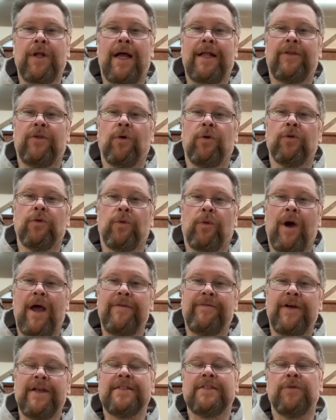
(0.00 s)
I told the
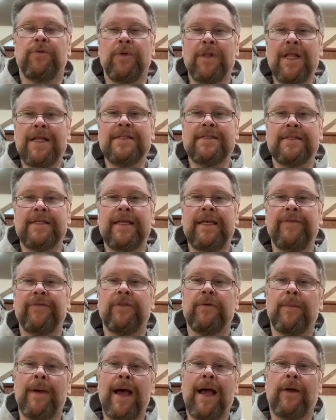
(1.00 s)
wife, I said, well, let's see if
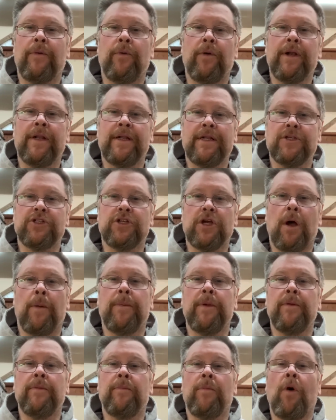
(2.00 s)
the Mach 1 and the
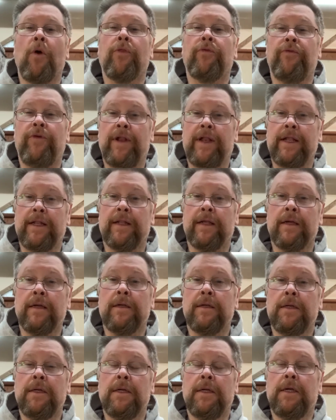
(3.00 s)
Shelby will both fit in
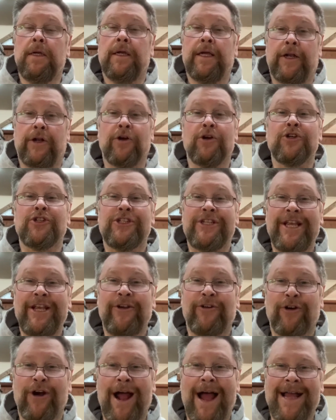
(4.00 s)
her she
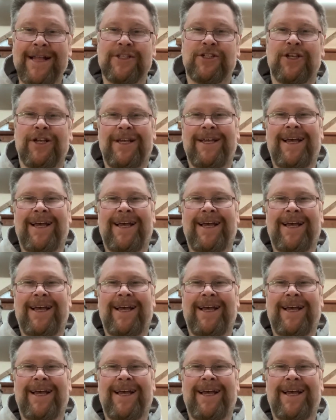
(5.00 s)
garage.